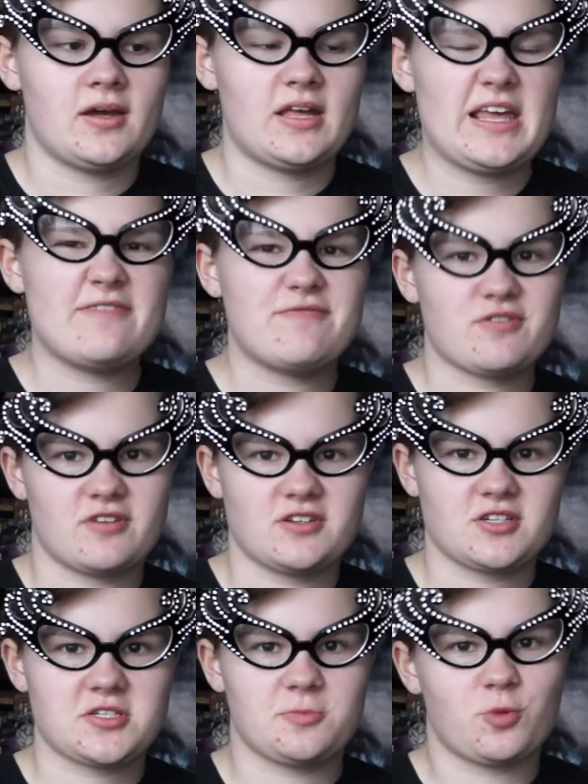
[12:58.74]
if you're
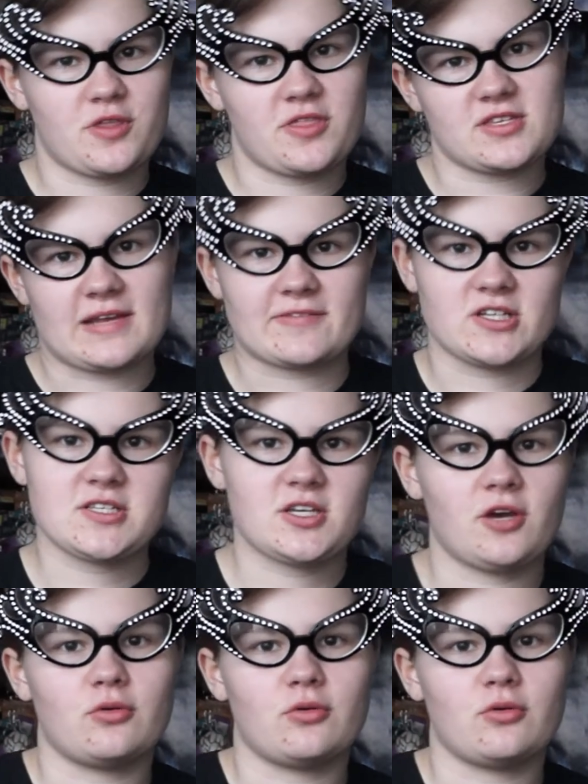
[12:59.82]
interested more in the San Francisco